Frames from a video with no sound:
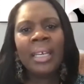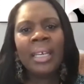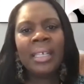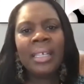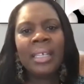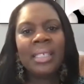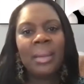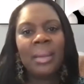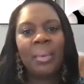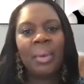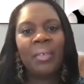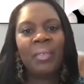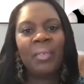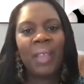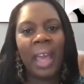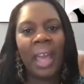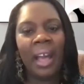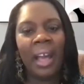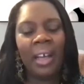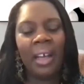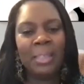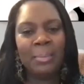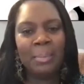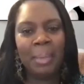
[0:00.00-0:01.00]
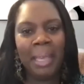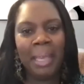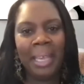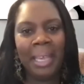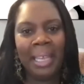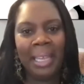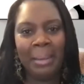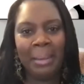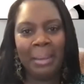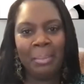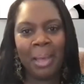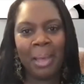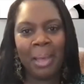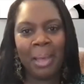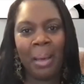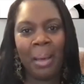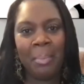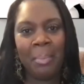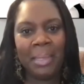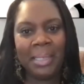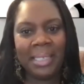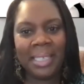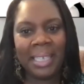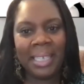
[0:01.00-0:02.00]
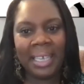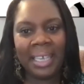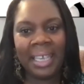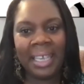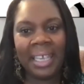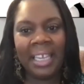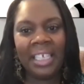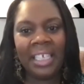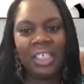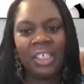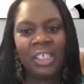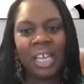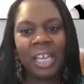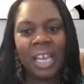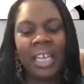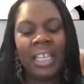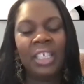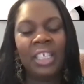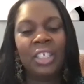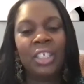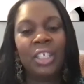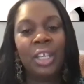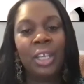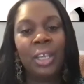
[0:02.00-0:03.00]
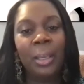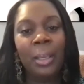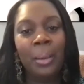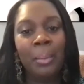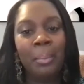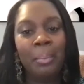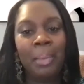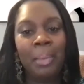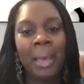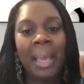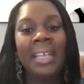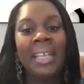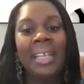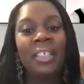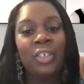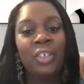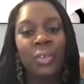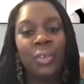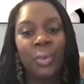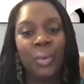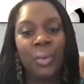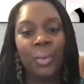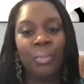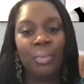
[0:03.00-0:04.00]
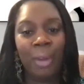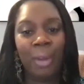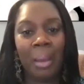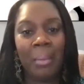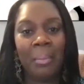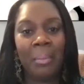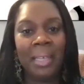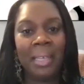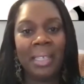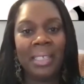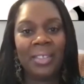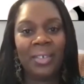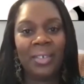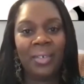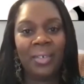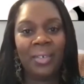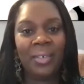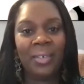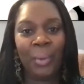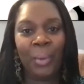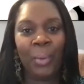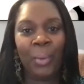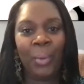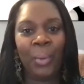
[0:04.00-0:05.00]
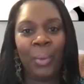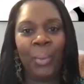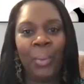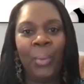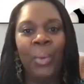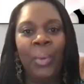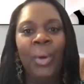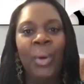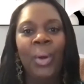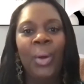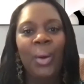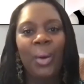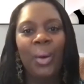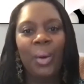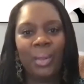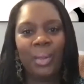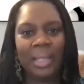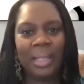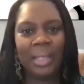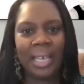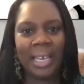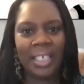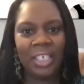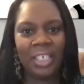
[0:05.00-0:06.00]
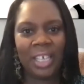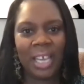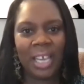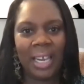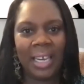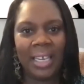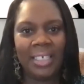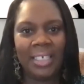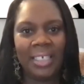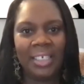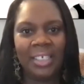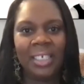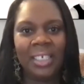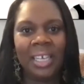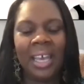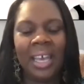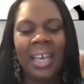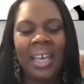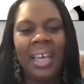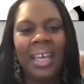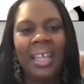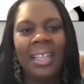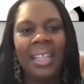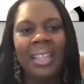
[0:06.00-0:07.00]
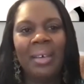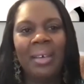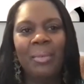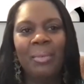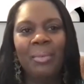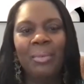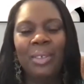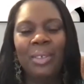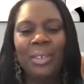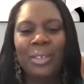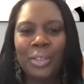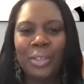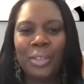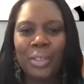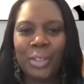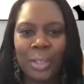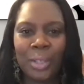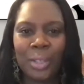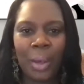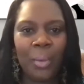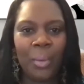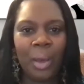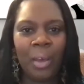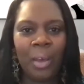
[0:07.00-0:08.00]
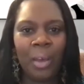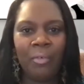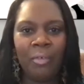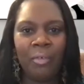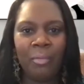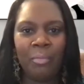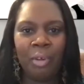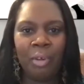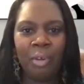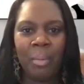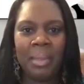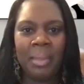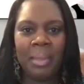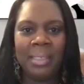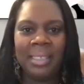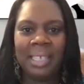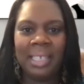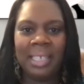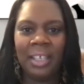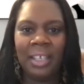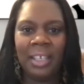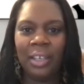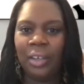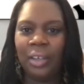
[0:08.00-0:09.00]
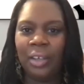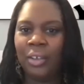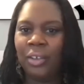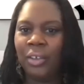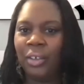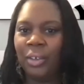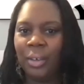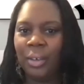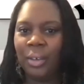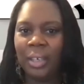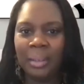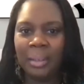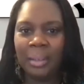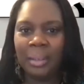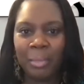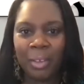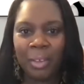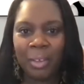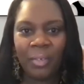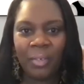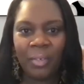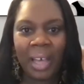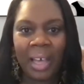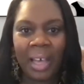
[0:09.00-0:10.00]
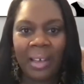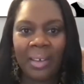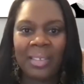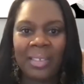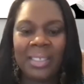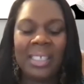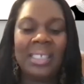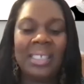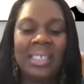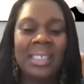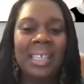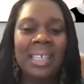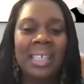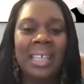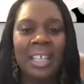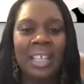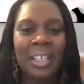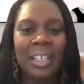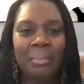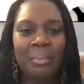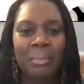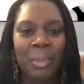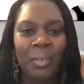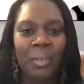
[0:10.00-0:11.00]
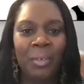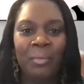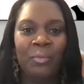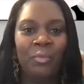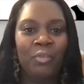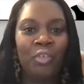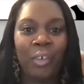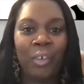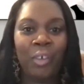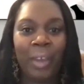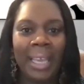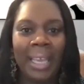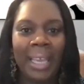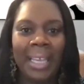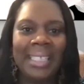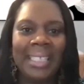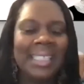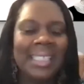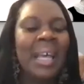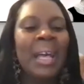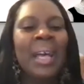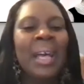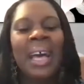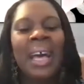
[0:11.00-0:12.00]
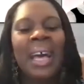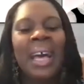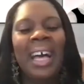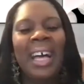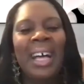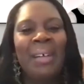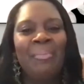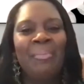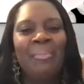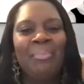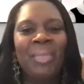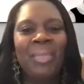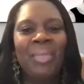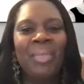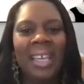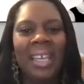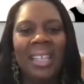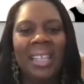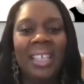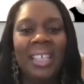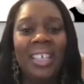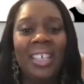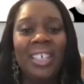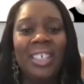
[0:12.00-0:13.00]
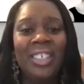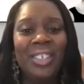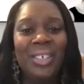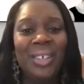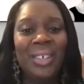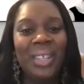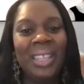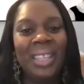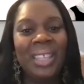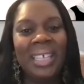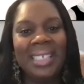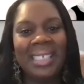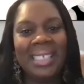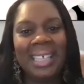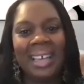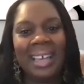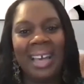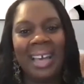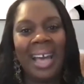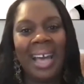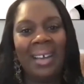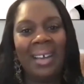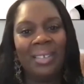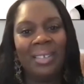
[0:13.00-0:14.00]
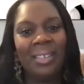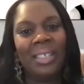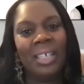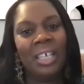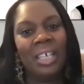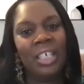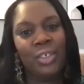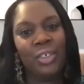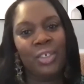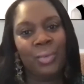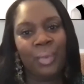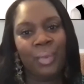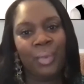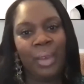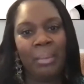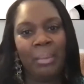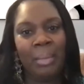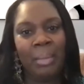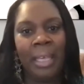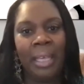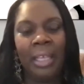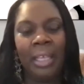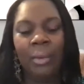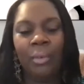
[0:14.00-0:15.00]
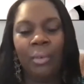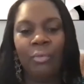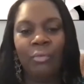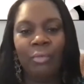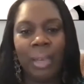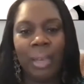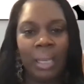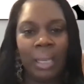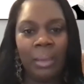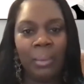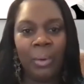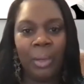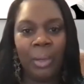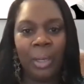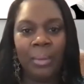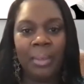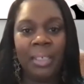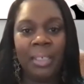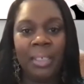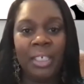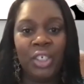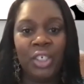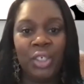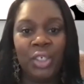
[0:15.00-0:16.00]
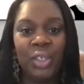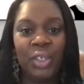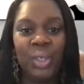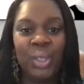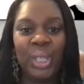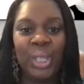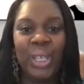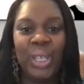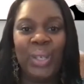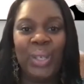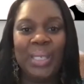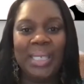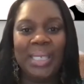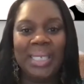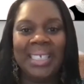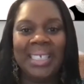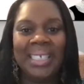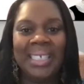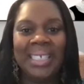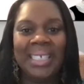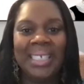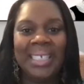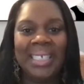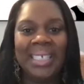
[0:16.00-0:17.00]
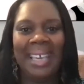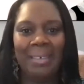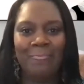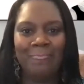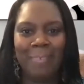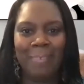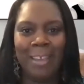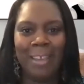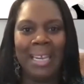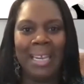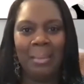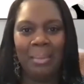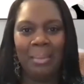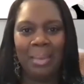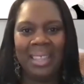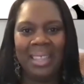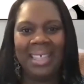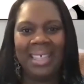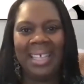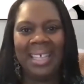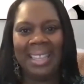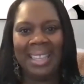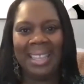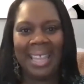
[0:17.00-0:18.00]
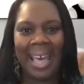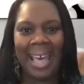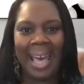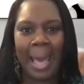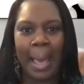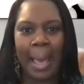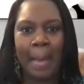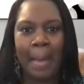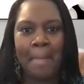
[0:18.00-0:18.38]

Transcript: So if they are speaking about a particular challenge, that you base your premise of the call on that challenge, and that you don't overpromise that, you can move houses and move trees, and that you can do things that are outside your remit. You really want to ensure that you're sticking really within that